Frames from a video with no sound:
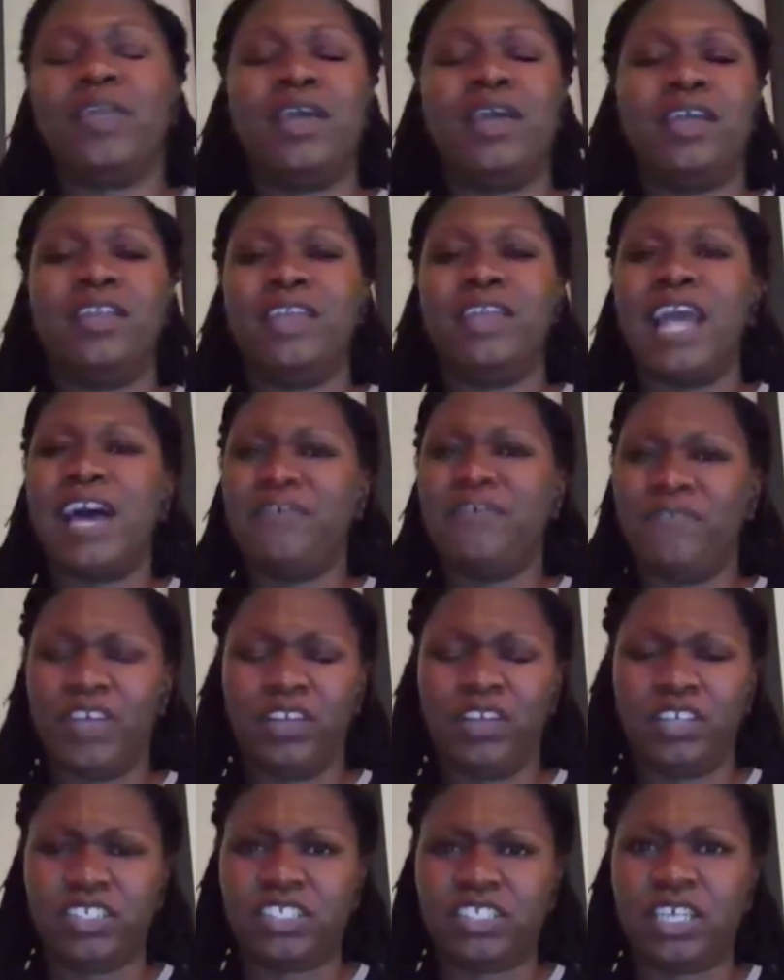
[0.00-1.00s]
not feeling
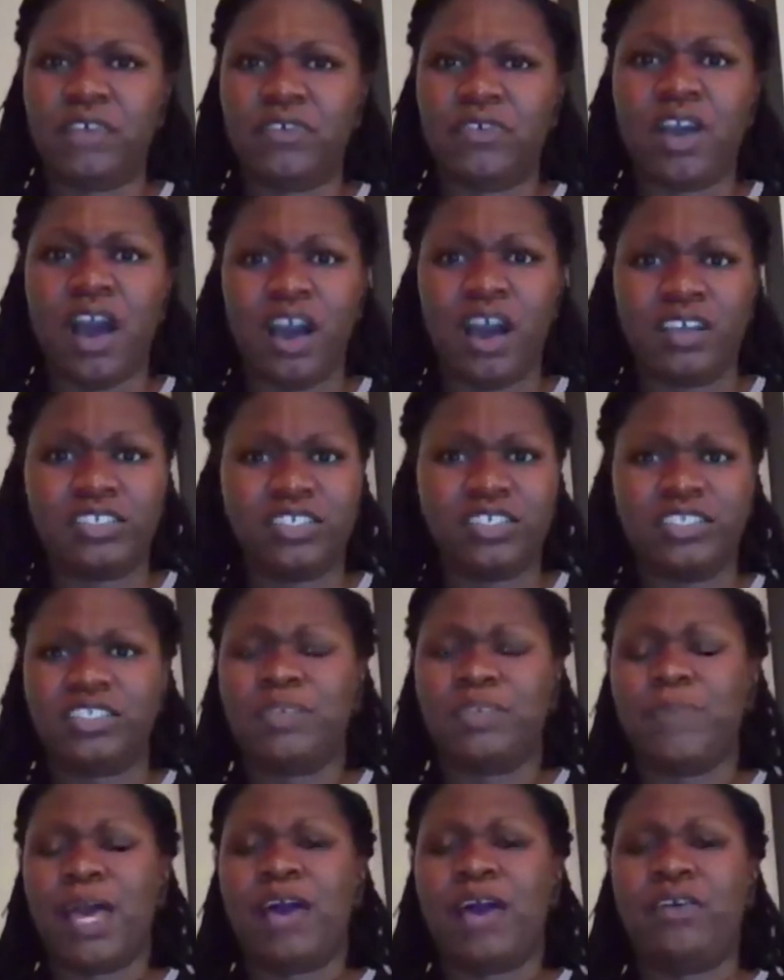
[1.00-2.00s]
self-conscious
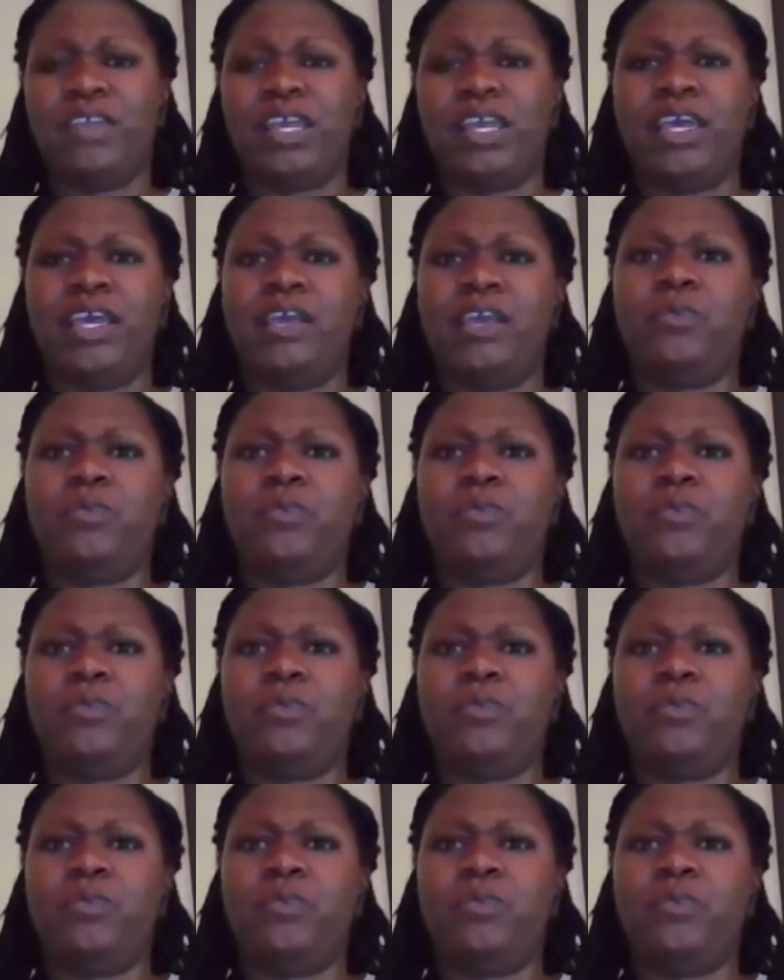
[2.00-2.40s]
about it,